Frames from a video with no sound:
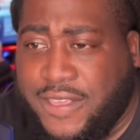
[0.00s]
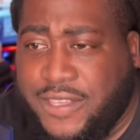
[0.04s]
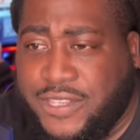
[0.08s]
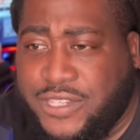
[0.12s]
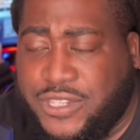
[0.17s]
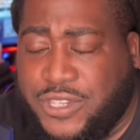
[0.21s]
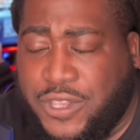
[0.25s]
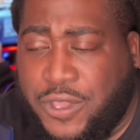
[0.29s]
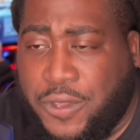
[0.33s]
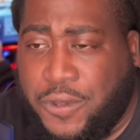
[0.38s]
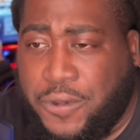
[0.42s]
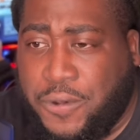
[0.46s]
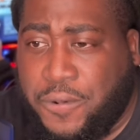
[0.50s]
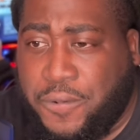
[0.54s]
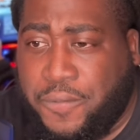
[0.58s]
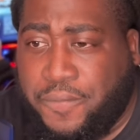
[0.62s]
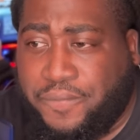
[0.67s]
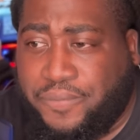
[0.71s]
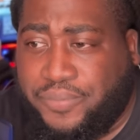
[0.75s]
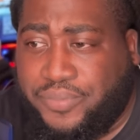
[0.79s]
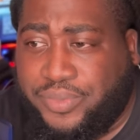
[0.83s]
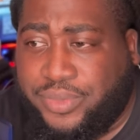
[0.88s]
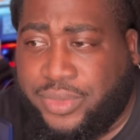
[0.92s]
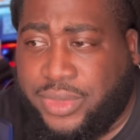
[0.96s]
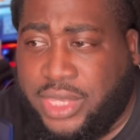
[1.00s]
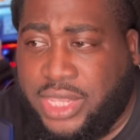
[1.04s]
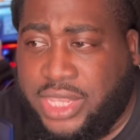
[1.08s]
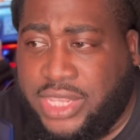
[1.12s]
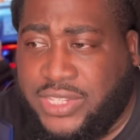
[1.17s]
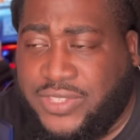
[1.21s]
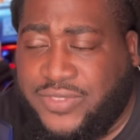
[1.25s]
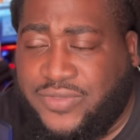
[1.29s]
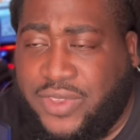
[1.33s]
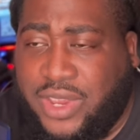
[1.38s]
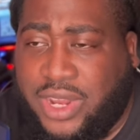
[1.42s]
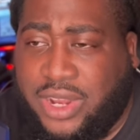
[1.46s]
So
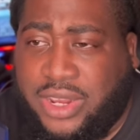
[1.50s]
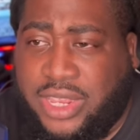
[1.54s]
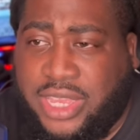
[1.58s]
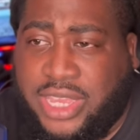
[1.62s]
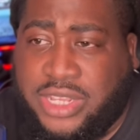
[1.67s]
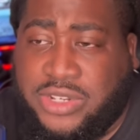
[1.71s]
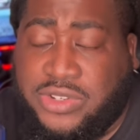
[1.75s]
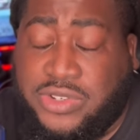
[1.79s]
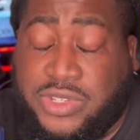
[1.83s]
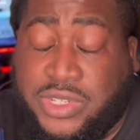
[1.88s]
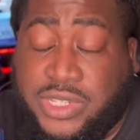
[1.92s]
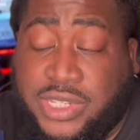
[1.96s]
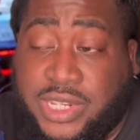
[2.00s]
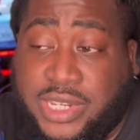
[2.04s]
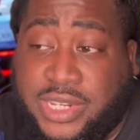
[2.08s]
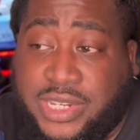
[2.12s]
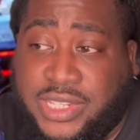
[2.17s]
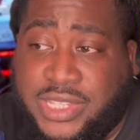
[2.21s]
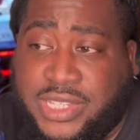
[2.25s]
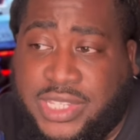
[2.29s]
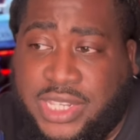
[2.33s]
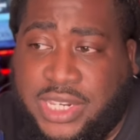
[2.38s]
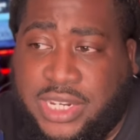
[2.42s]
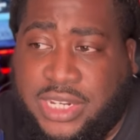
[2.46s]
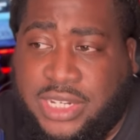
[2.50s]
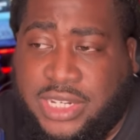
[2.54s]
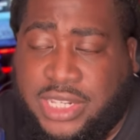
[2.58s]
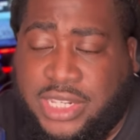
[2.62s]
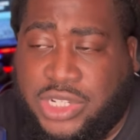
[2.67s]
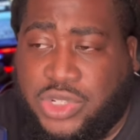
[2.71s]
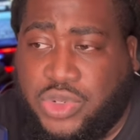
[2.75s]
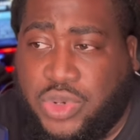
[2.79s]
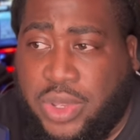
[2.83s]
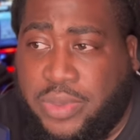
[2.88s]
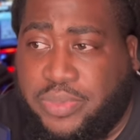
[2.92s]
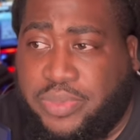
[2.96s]
it's very interesting to see the
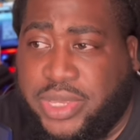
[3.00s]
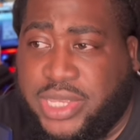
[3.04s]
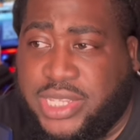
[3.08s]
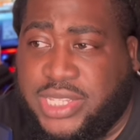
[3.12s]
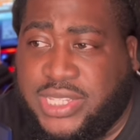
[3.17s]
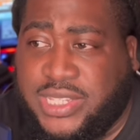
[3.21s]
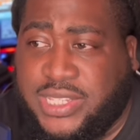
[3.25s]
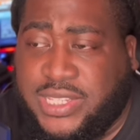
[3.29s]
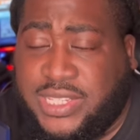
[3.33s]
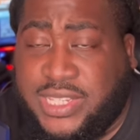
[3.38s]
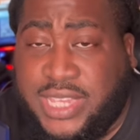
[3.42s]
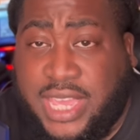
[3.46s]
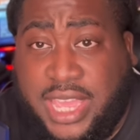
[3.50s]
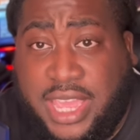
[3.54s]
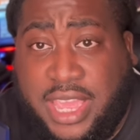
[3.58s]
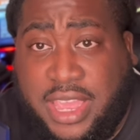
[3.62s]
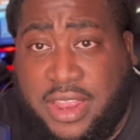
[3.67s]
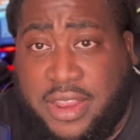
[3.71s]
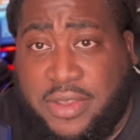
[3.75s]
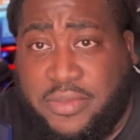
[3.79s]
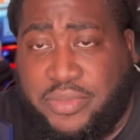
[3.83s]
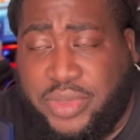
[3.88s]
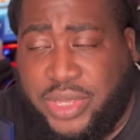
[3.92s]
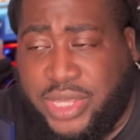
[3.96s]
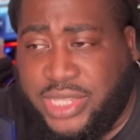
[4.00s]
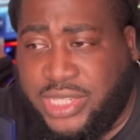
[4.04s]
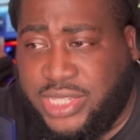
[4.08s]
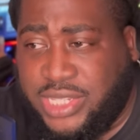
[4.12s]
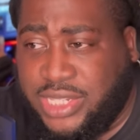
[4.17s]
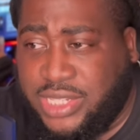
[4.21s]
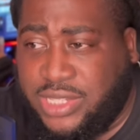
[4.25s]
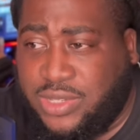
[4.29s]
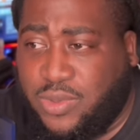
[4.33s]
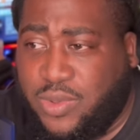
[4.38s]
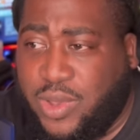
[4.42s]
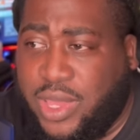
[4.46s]
Detroit Pistons take care of
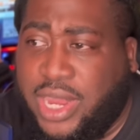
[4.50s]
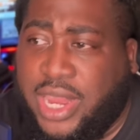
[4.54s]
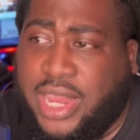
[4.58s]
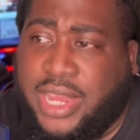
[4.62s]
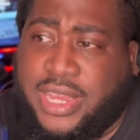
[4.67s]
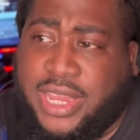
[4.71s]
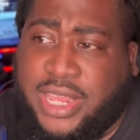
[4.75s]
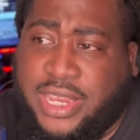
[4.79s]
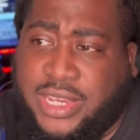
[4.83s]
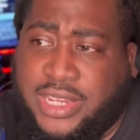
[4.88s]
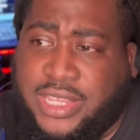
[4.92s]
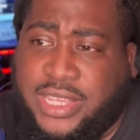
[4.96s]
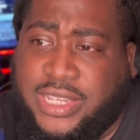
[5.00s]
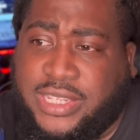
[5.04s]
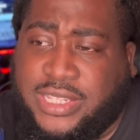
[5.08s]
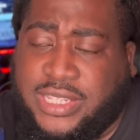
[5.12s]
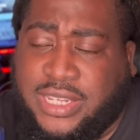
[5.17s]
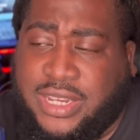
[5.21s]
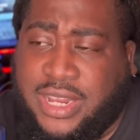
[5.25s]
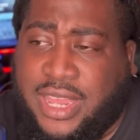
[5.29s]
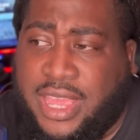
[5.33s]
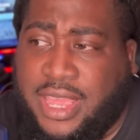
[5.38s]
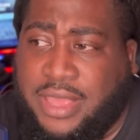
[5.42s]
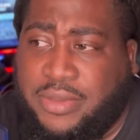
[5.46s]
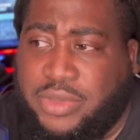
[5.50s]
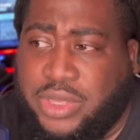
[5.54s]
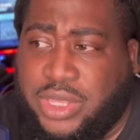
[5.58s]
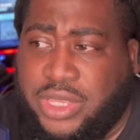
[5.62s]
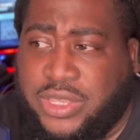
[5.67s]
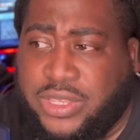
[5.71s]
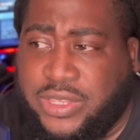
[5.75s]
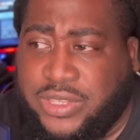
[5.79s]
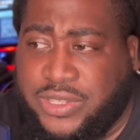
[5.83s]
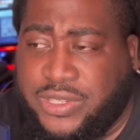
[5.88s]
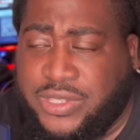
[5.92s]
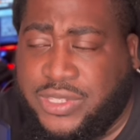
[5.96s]
business the way that they did tonight,
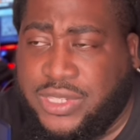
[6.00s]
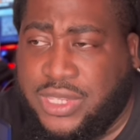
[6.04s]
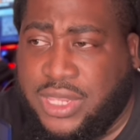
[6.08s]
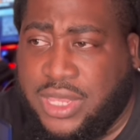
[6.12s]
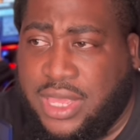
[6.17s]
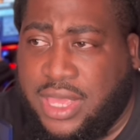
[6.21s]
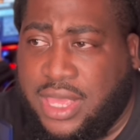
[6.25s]
because